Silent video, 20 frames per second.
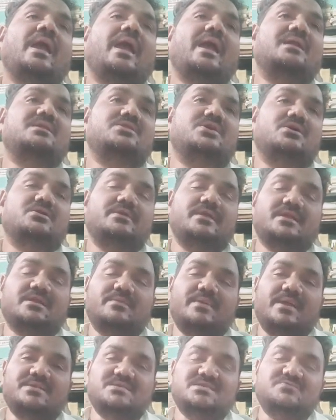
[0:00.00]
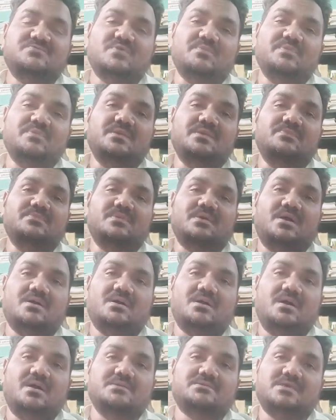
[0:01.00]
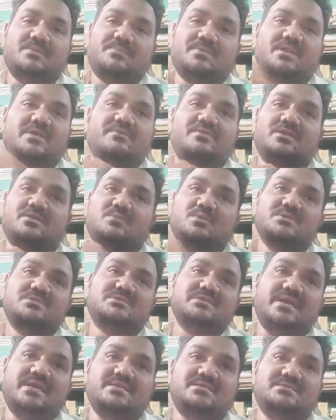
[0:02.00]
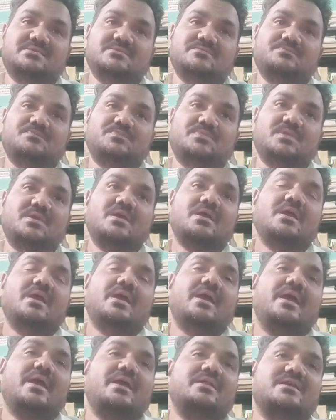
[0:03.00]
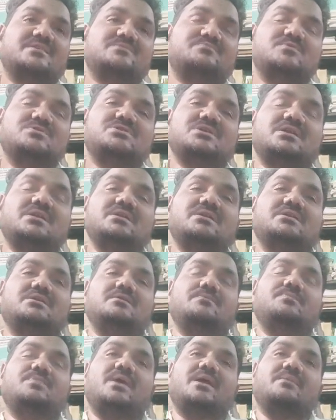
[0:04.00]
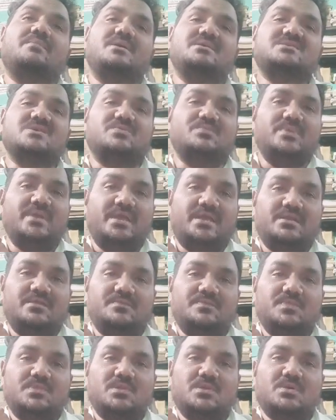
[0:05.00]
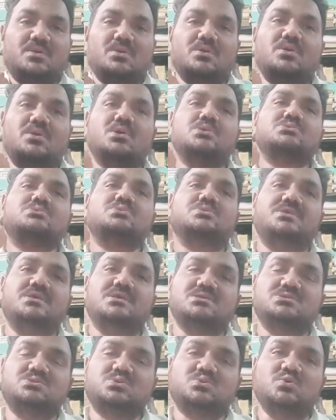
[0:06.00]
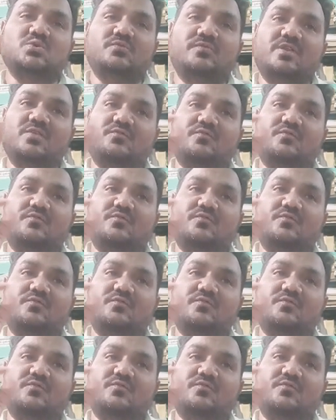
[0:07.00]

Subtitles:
and they are direct branches from the subclavian on both sides, and especially at base of brain, so these two will